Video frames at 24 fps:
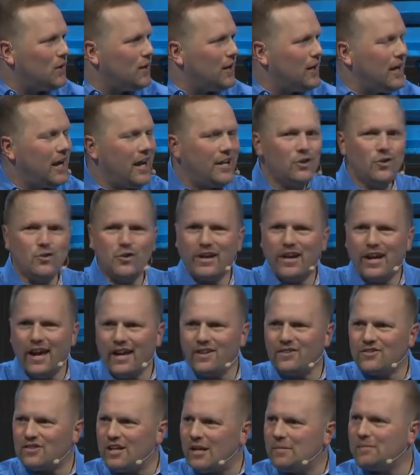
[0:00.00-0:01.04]
and you
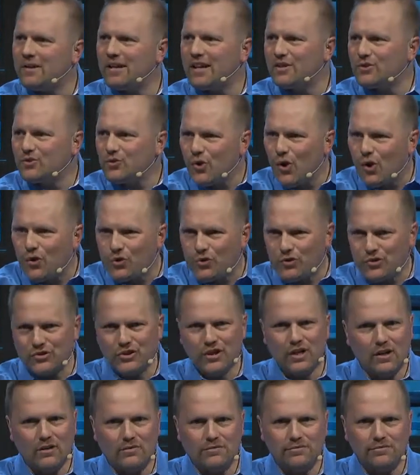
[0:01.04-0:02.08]
can't seem to control
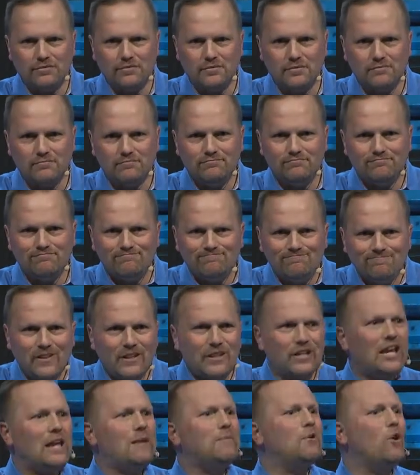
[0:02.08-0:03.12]
yourself. And
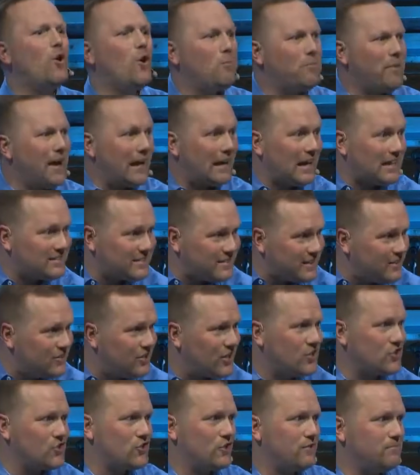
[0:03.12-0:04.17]
you keep going back. That's an
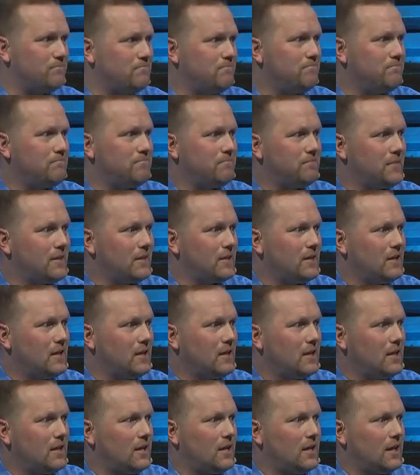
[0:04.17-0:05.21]
addiction.
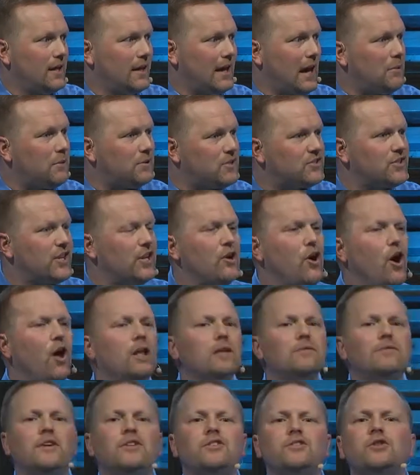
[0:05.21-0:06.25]
And I would say all
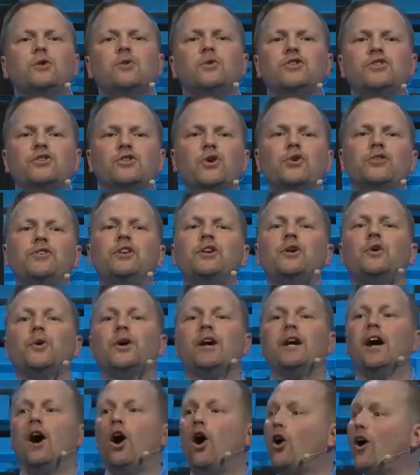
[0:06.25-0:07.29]
of us, to a certain
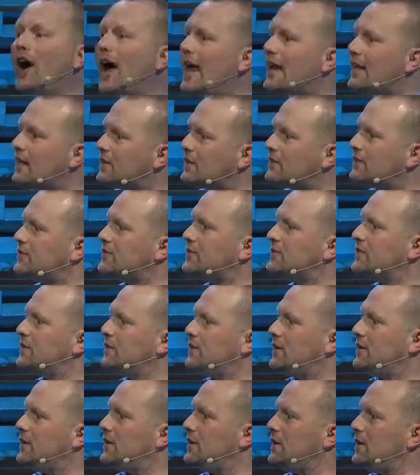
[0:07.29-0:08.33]
degree, are addicts.
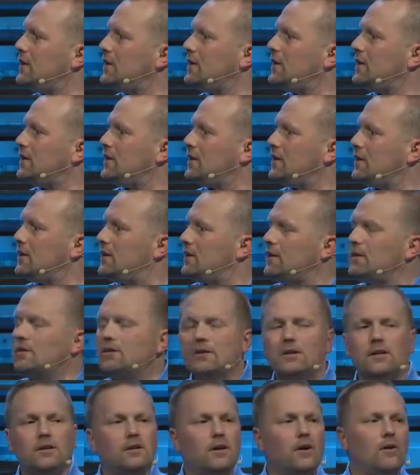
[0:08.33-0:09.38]

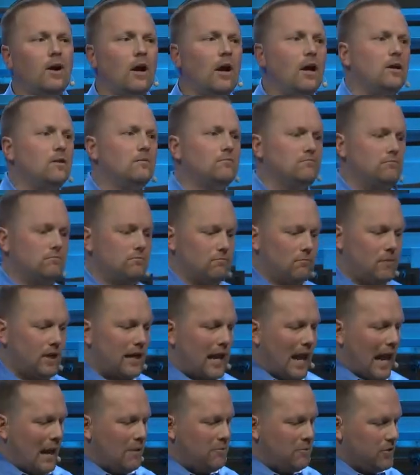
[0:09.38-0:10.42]
You know, I, my
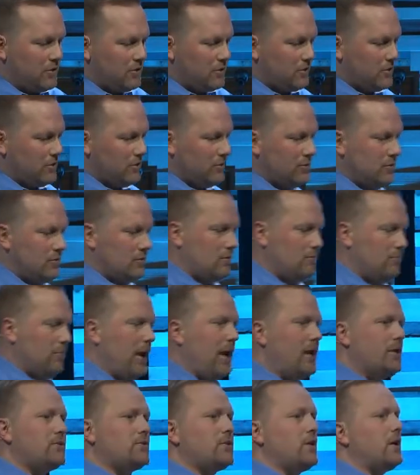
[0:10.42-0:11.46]
name is
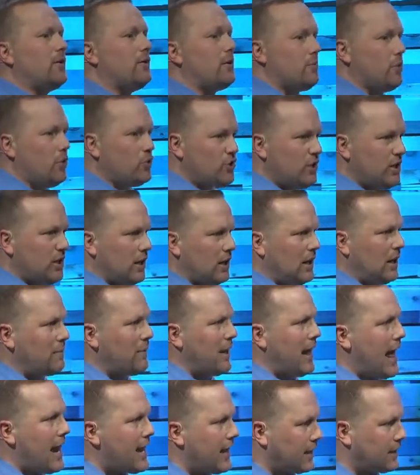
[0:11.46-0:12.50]
Pastor Eric Gucci, and I'm an
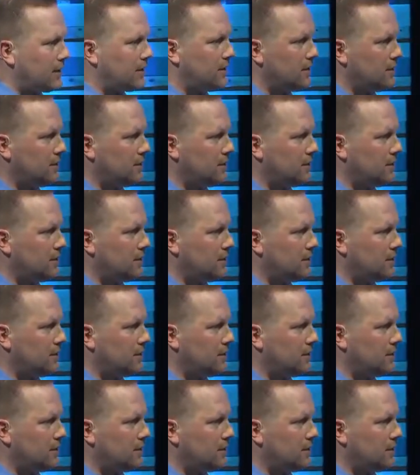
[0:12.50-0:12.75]
addict.